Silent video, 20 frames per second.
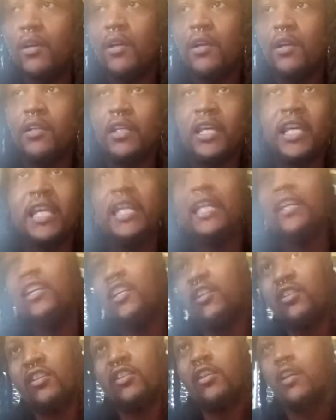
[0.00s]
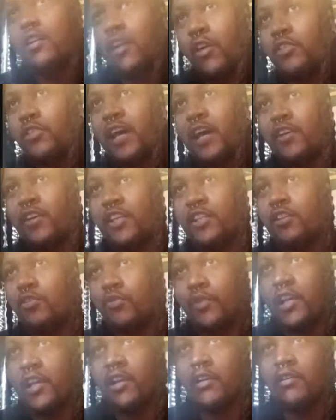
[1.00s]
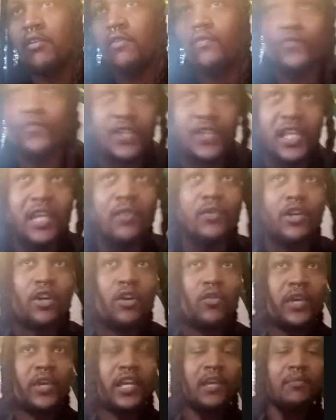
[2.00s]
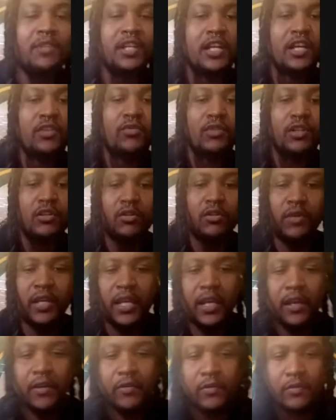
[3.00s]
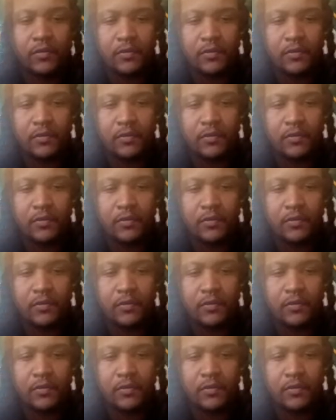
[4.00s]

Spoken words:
And then to close out his career, then we're going to win him another one on the way out.